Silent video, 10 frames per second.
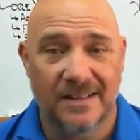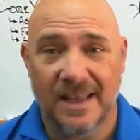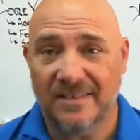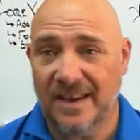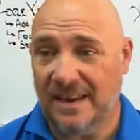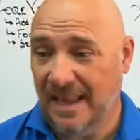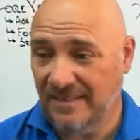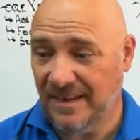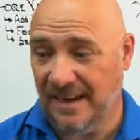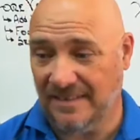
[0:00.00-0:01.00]
That's not a
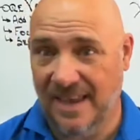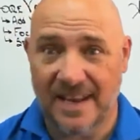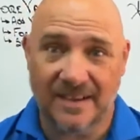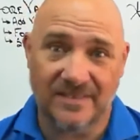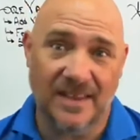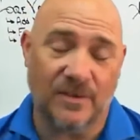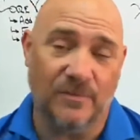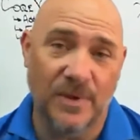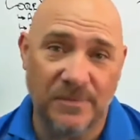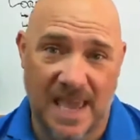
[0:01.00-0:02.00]
10x, that's a
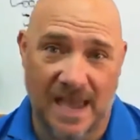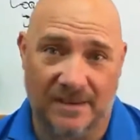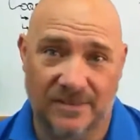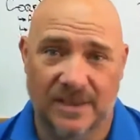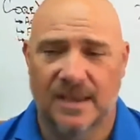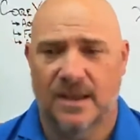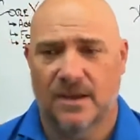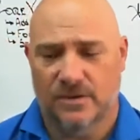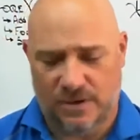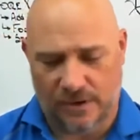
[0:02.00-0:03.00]
50x.
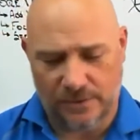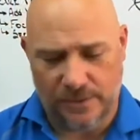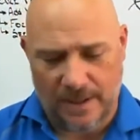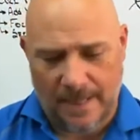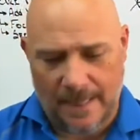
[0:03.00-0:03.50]
So